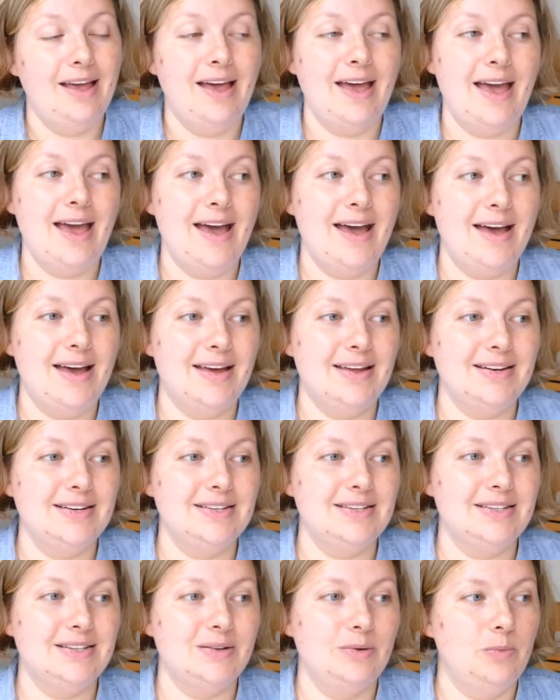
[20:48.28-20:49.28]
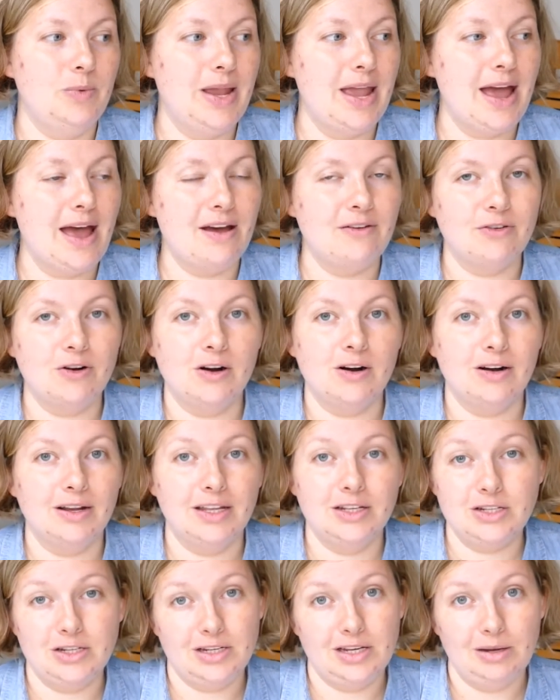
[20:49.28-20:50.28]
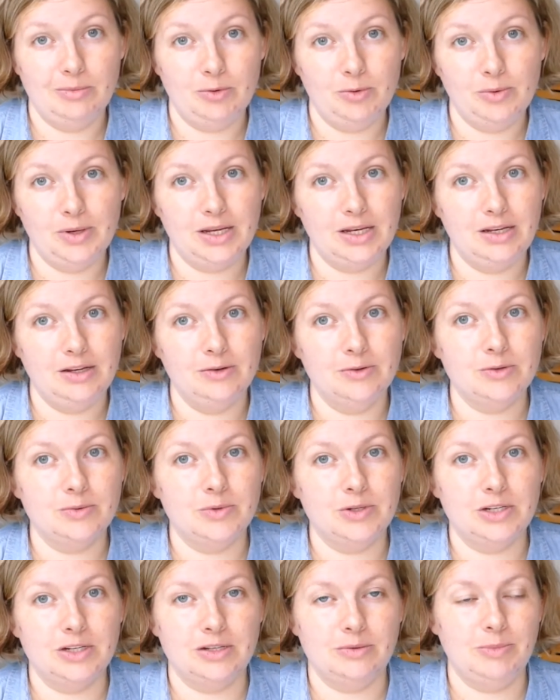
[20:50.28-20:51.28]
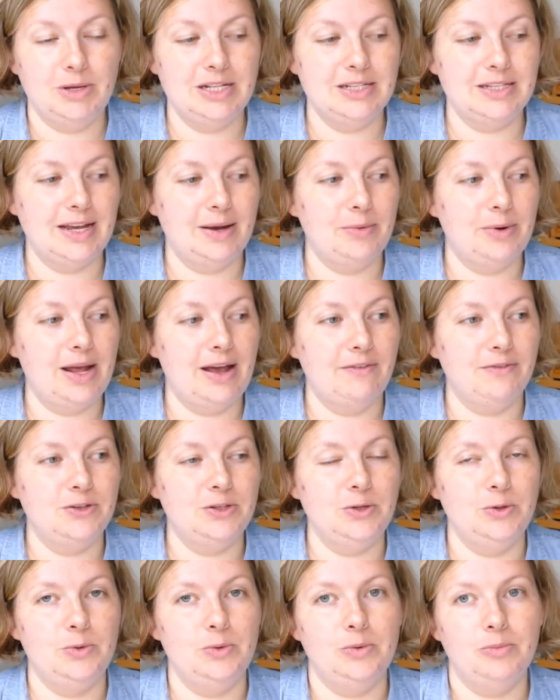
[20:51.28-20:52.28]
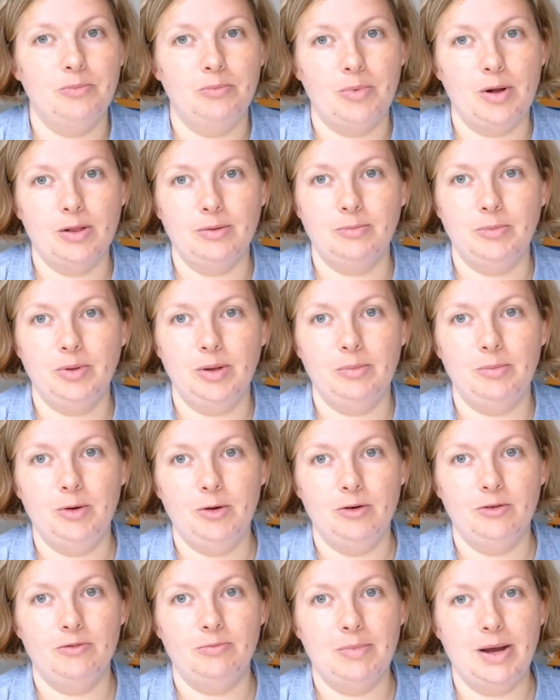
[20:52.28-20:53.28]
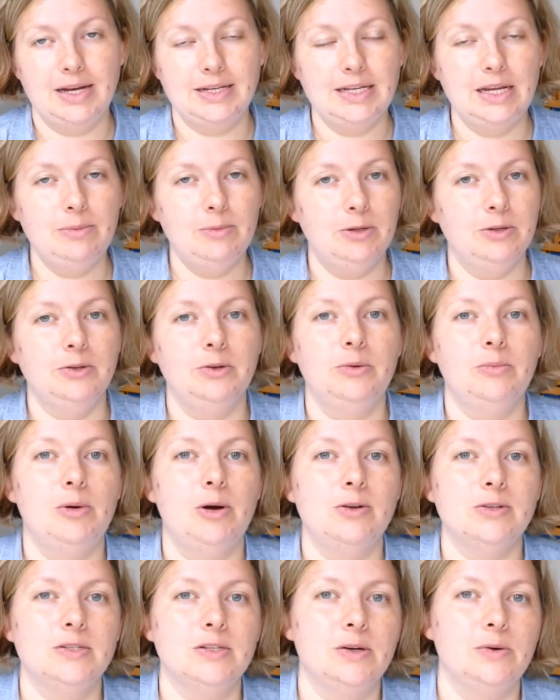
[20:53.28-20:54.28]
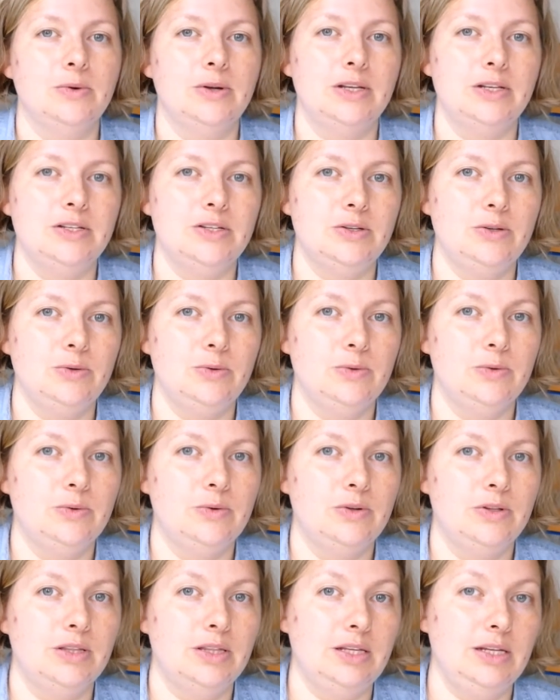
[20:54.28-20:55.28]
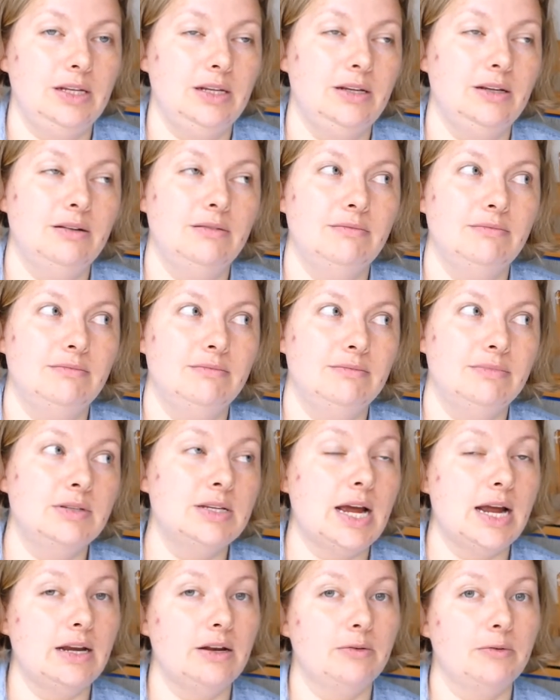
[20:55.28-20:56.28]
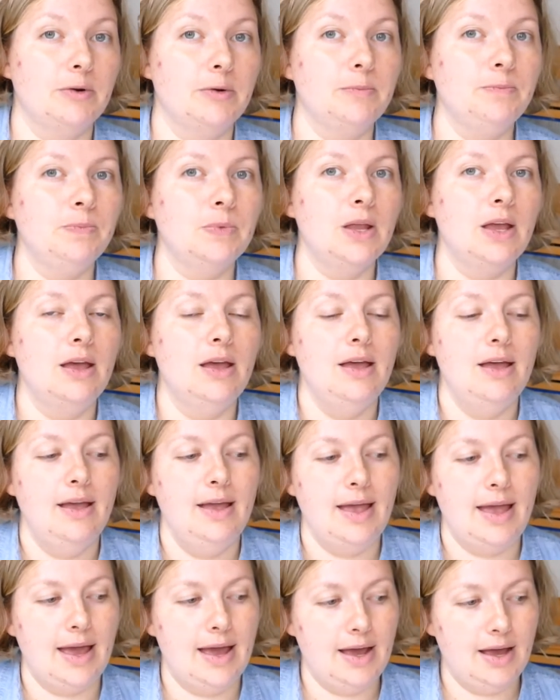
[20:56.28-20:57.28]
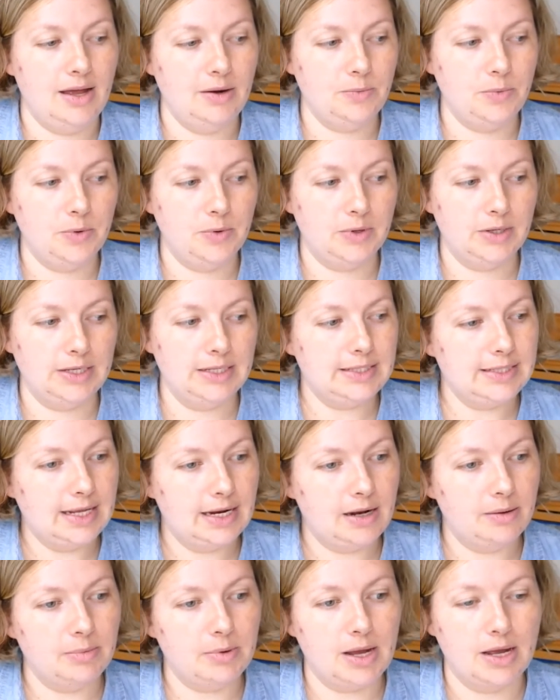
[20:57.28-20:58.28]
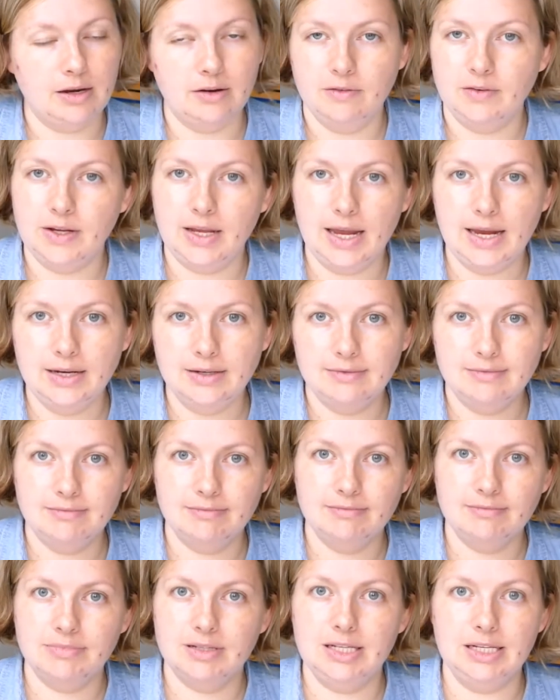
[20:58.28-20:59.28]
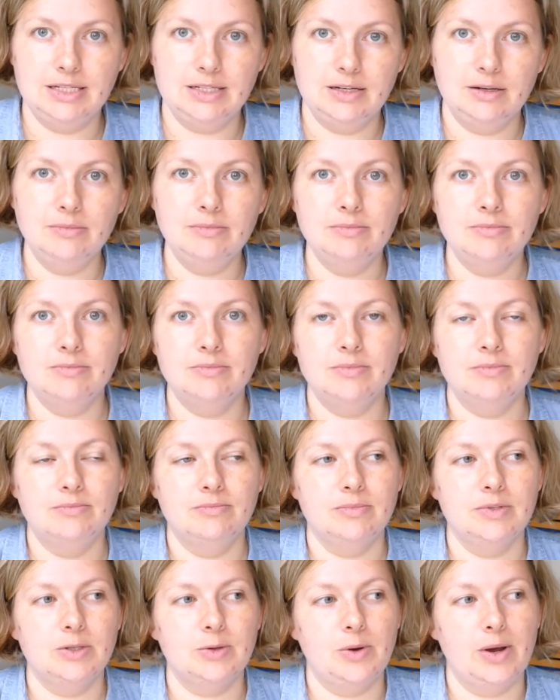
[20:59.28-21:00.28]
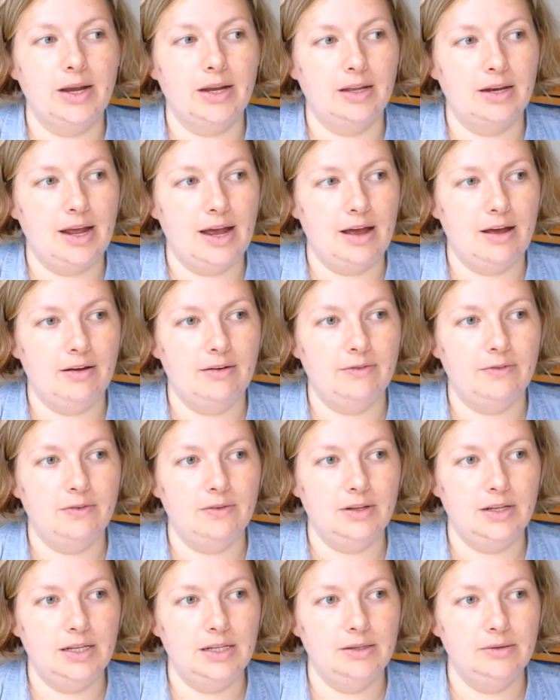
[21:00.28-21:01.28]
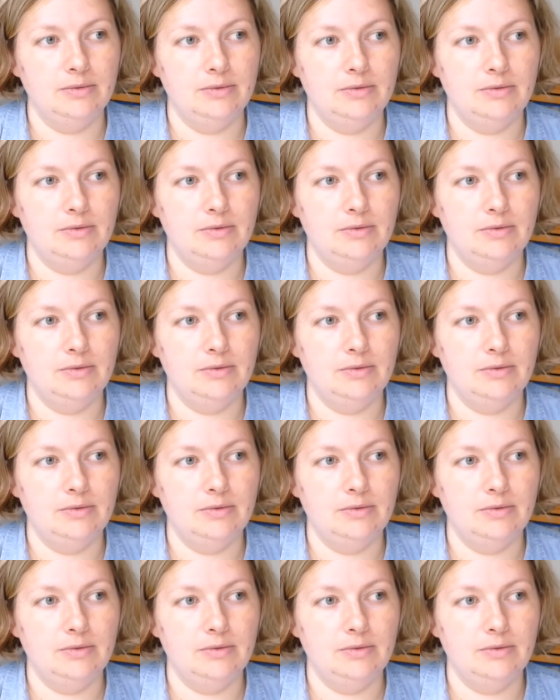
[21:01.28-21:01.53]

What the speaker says: And we have our kitchen table we can use, which just means I would have to probably move my table loom also into the dining room. And we were going to set up kind of a gate system so I could have, he